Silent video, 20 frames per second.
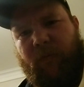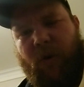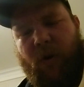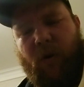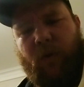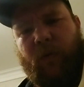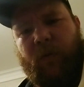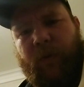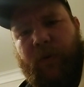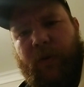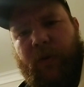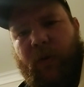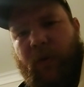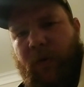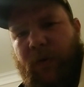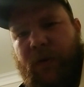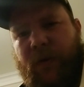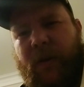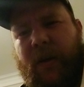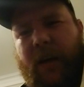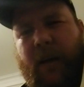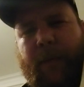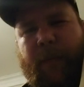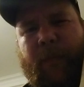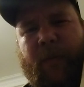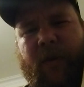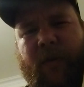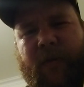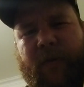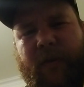wrong with your trem
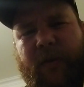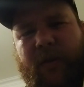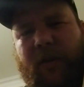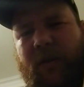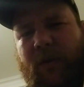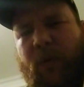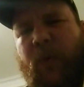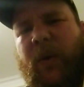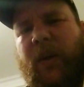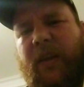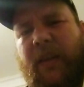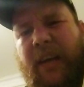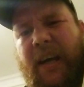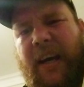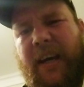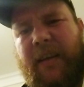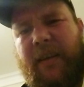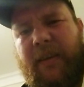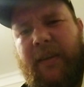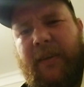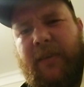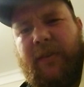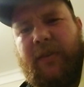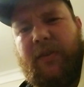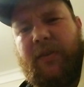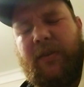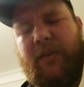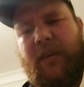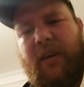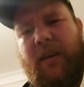if it's doing that.
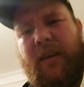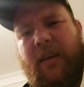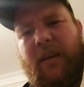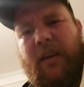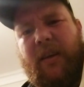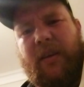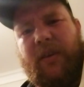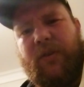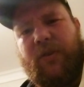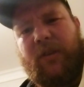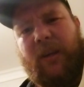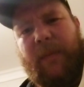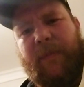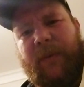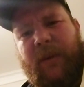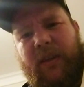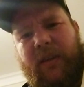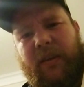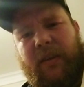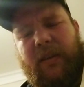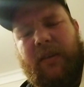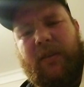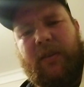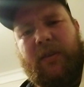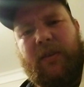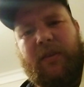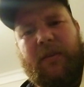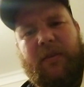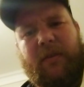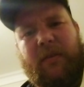It's something that
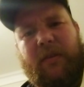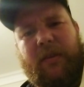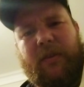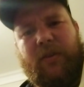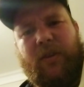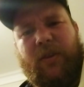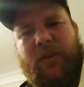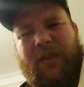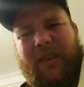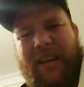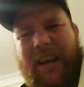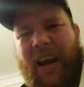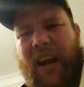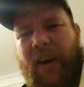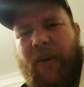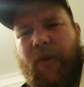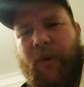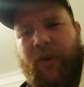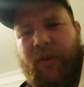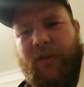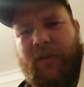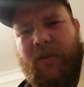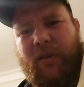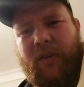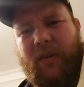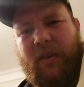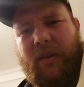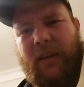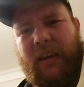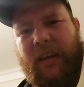is just inherent,
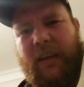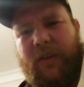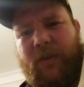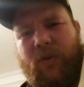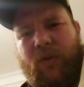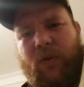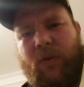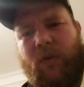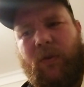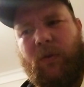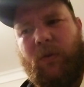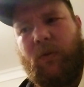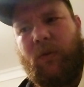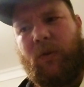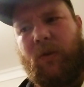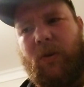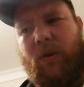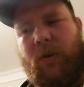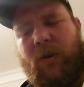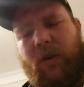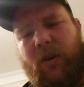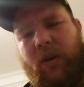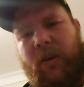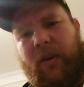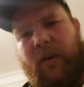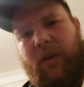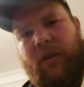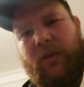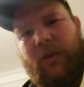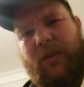and you
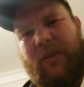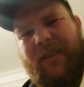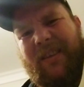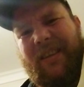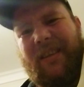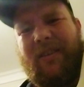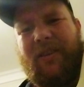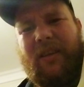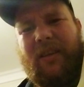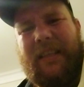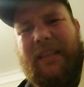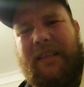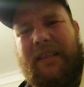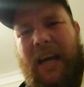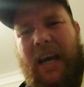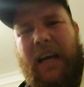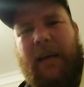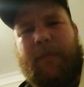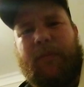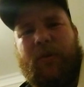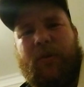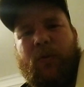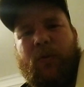just need to adapt